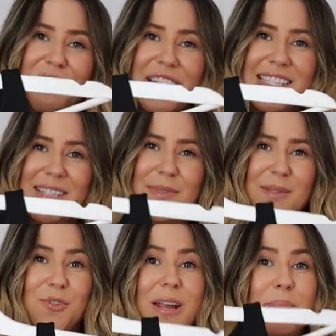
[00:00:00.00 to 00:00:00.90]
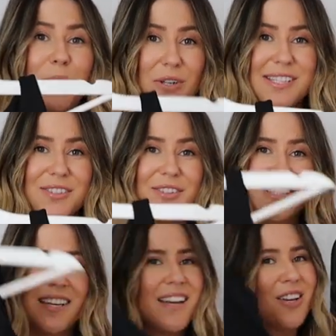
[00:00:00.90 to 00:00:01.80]
invest in some great
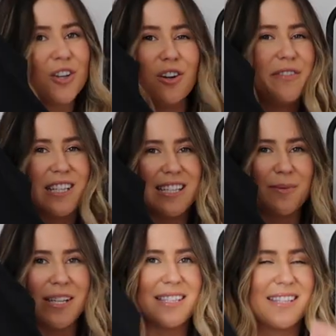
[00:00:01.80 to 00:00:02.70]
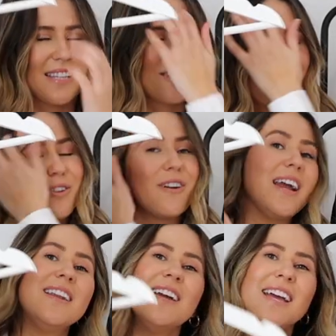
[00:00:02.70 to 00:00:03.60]
bodysuits, go for these ones. They're so
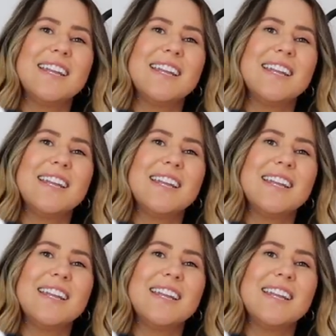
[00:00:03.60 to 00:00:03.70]
great.